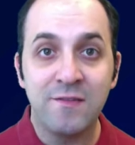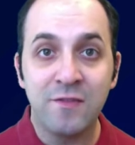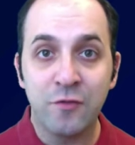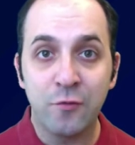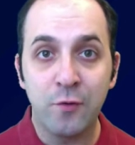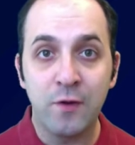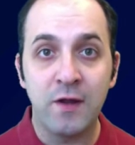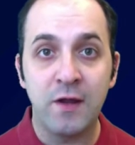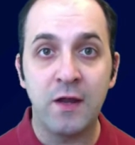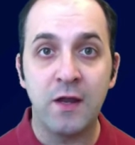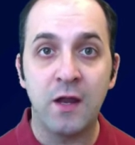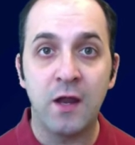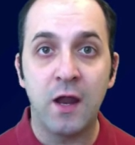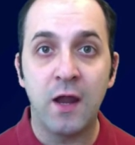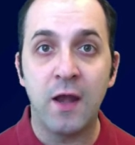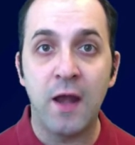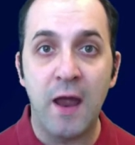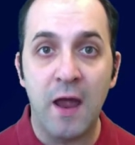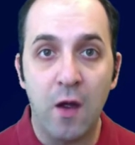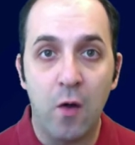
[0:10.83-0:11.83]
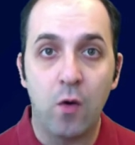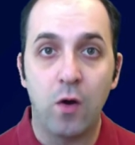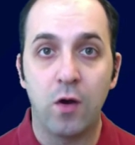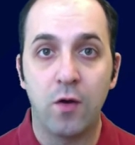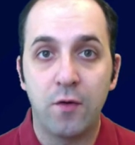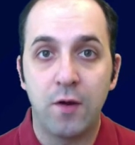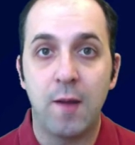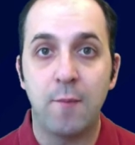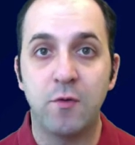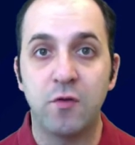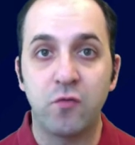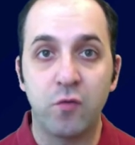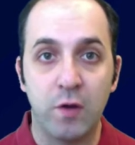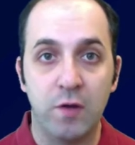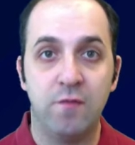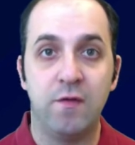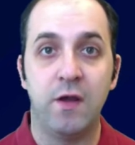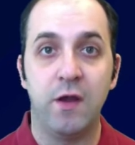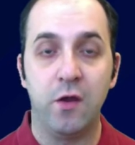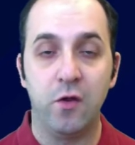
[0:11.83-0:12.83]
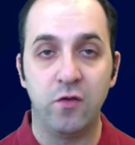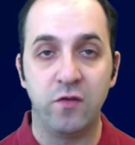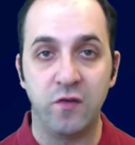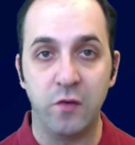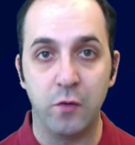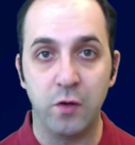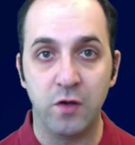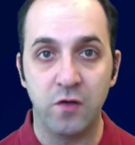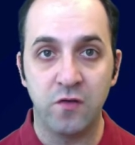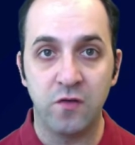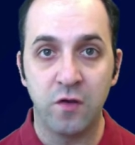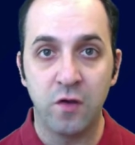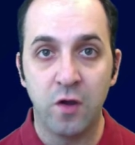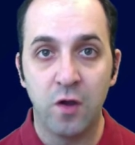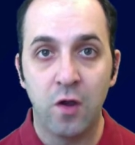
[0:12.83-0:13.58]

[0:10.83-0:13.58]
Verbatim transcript: 3 in our chemistry video series.